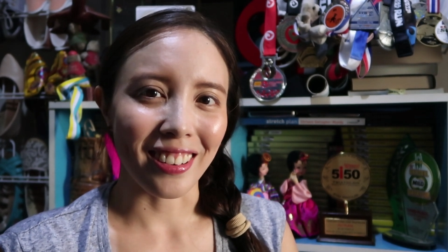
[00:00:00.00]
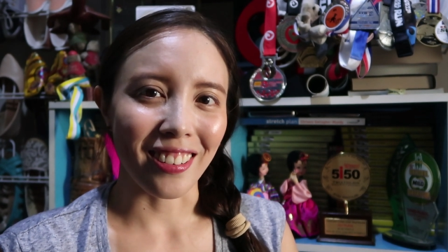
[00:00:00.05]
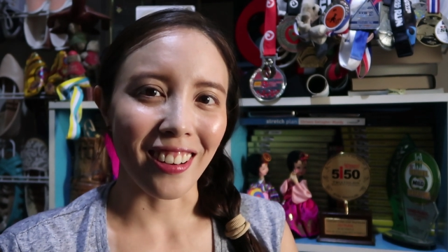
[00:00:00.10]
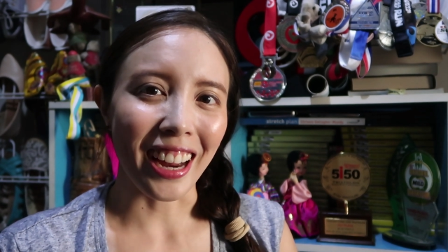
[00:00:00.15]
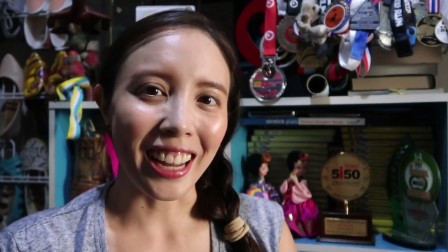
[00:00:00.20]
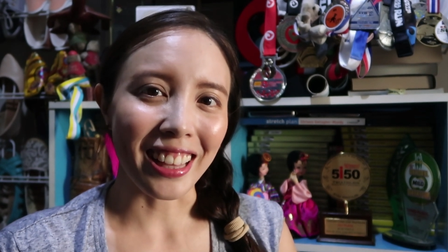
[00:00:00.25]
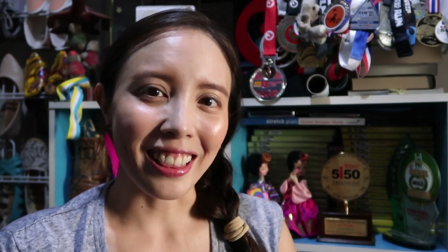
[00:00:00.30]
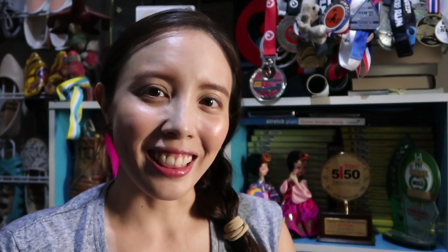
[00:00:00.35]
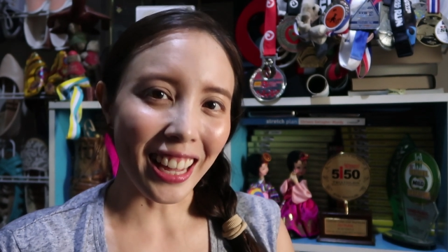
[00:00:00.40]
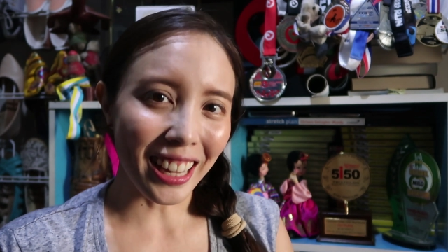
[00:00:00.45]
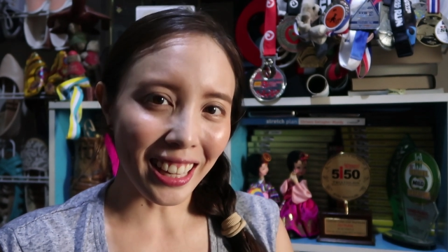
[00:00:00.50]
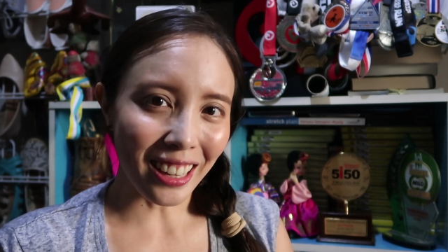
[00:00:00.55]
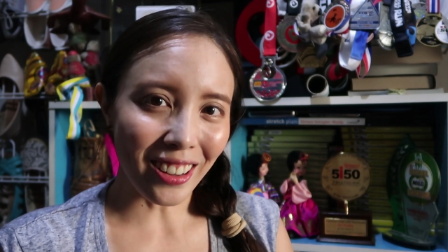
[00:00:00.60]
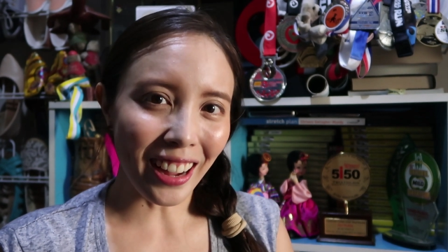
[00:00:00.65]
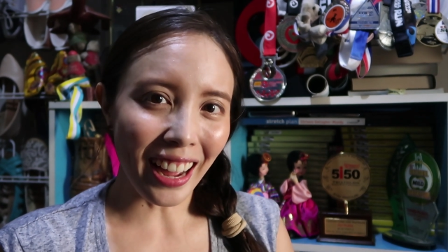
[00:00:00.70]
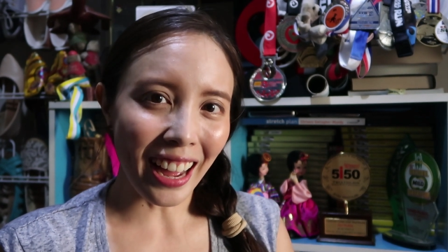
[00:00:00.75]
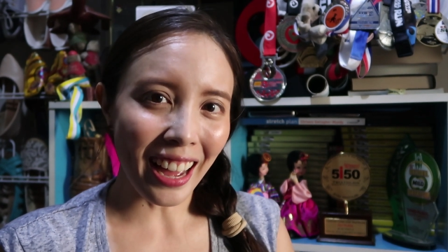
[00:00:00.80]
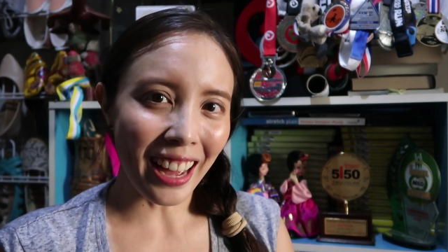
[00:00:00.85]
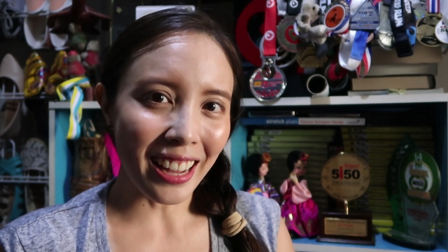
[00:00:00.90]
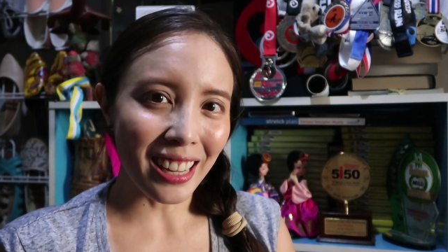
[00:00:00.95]
Right, thank
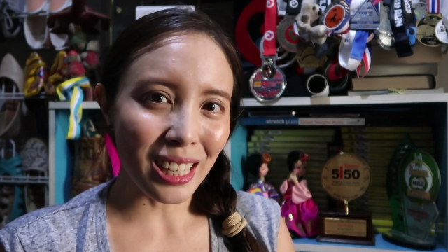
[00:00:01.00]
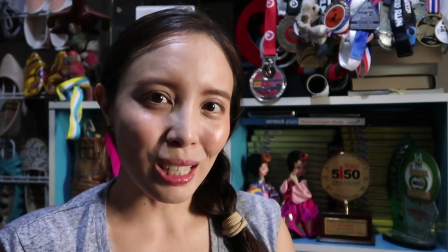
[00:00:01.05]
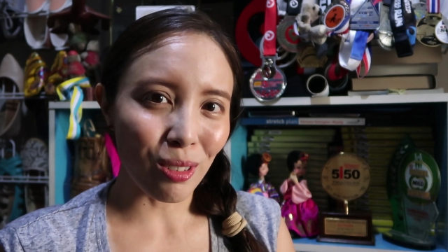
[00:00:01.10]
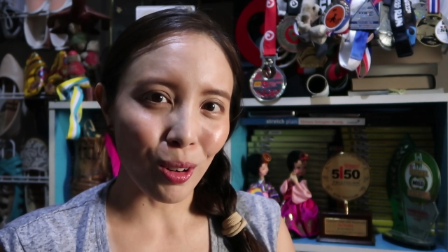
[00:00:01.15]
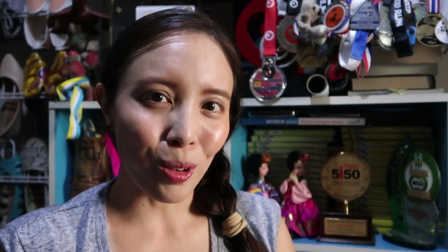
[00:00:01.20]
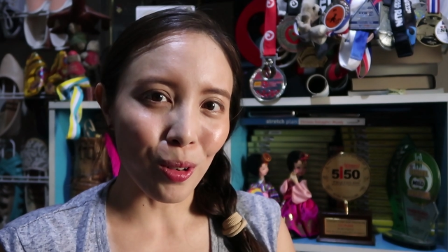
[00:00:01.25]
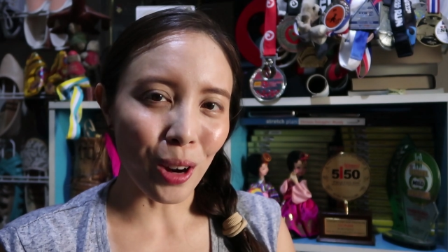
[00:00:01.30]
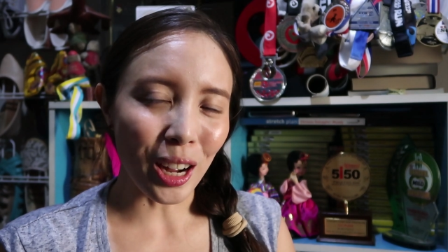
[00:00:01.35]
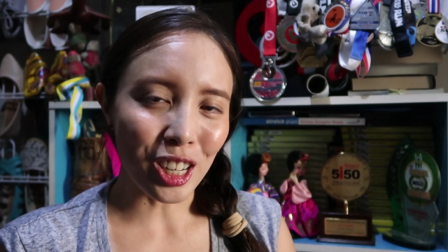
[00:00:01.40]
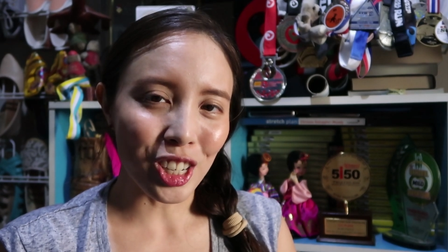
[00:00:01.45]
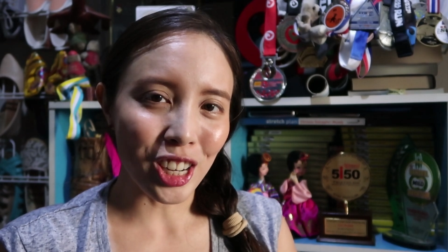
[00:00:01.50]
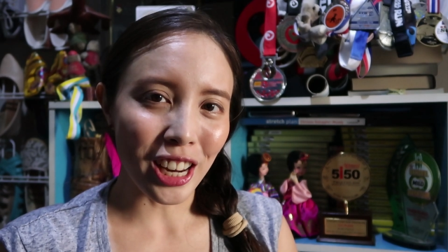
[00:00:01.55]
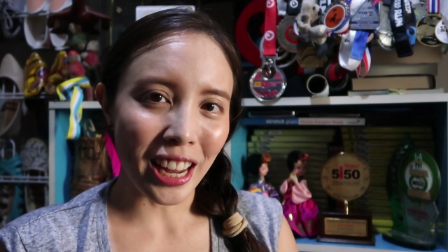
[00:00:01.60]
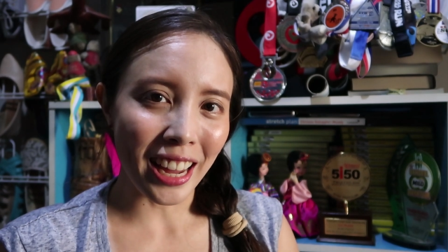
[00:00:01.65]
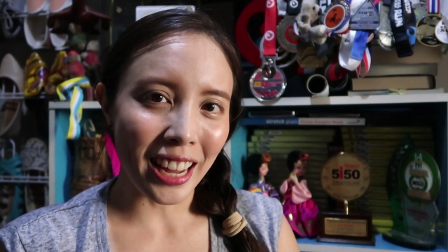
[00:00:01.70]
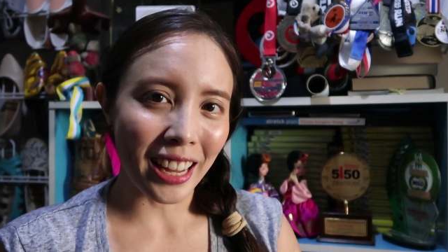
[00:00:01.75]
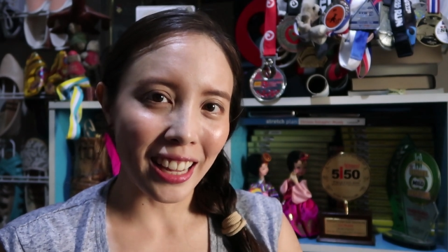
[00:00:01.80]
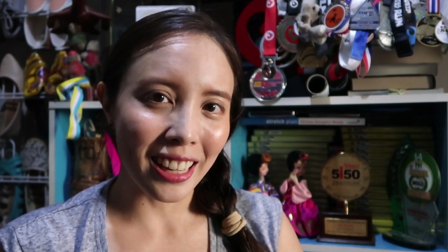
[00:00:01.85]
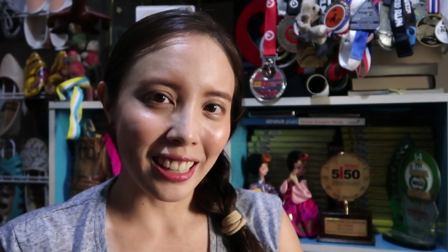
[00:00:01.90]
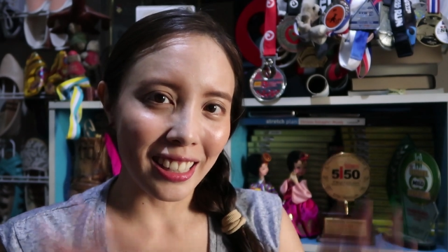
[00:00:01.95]
you guys for
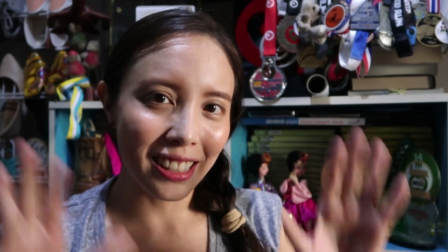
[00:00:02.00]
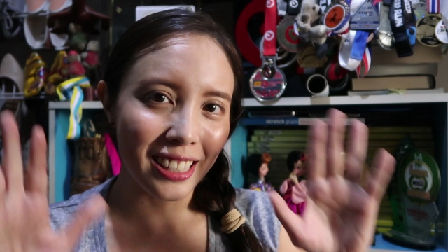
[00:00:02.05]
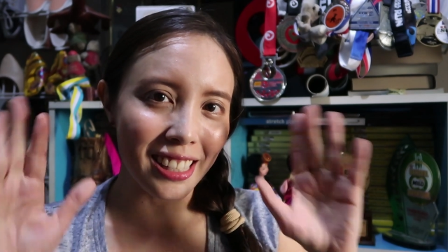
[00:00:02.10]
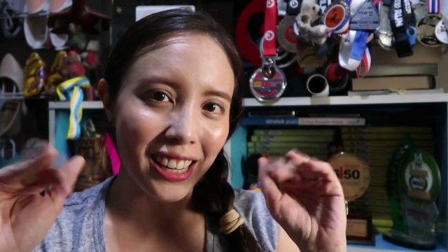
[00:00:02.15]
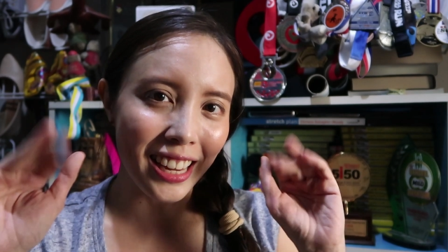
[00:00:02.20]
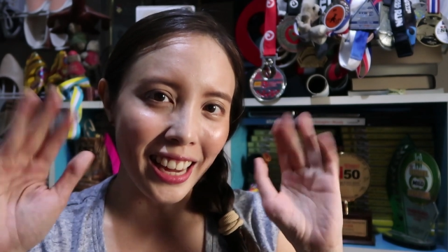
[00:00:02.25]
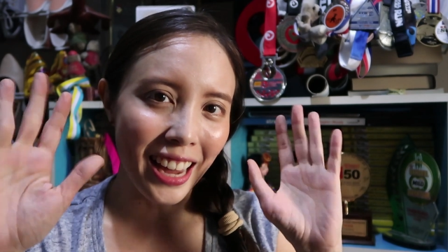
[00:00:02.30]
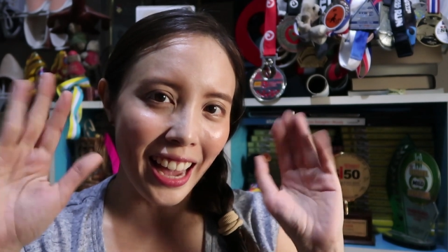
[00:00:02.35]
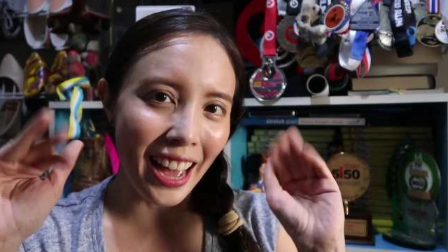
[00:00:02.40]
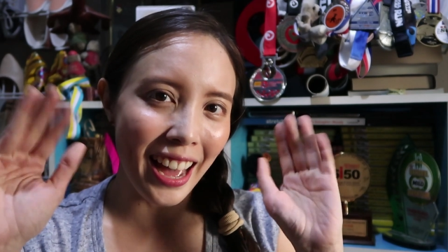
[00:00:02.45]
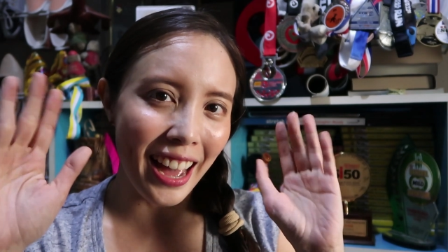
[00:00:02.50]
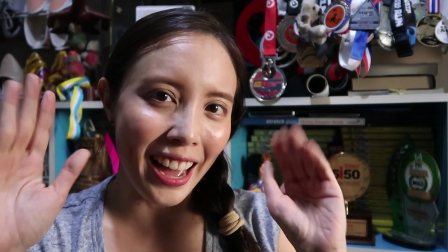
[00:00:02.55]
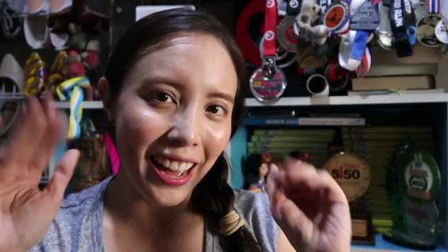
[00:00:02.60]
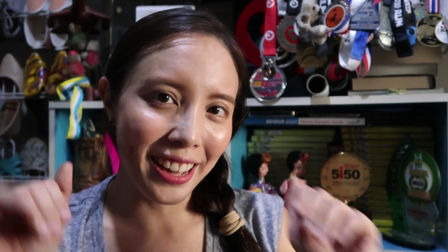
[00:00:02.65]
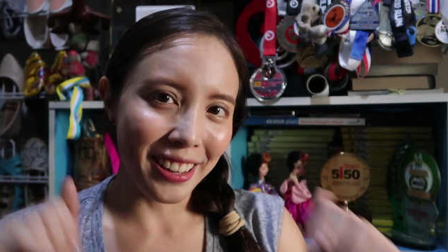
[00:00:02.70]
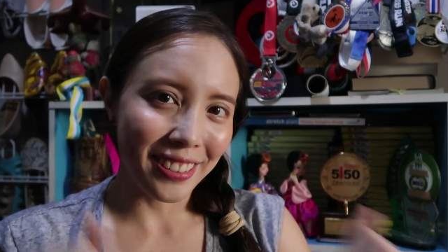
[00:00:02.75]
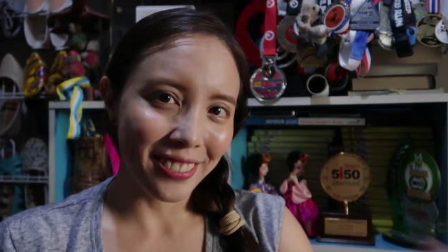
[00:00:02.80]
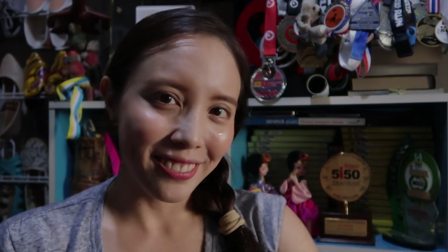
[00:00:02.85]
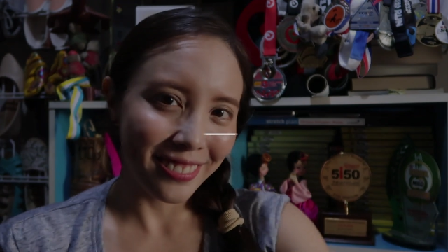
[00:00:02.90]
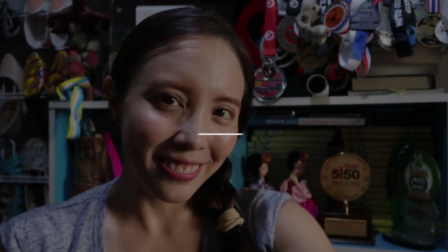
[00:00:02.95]
watching. See
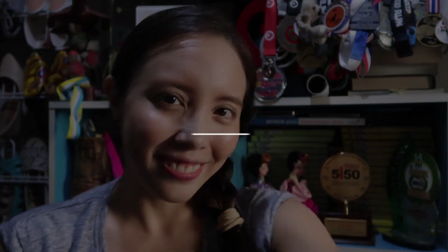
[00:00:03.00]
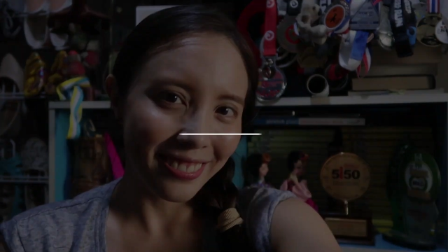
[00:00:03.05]
ya!